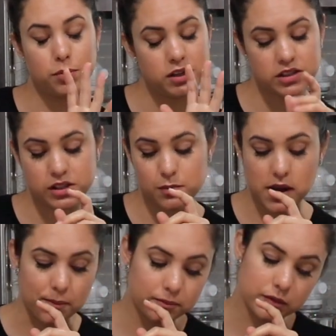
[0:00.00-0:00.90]
pleases
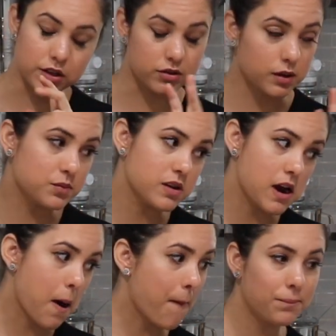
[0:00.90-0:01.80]
me. That's all I'm
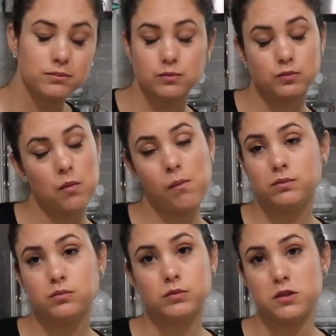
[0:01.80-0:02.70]
saying.
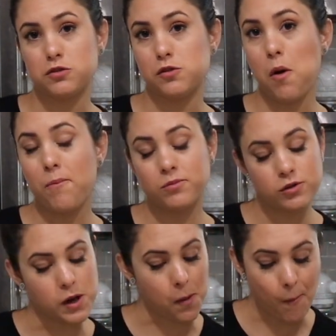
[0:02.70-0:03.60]
That's all I'm
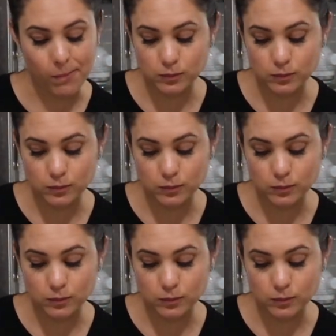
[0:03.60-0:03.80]
saying.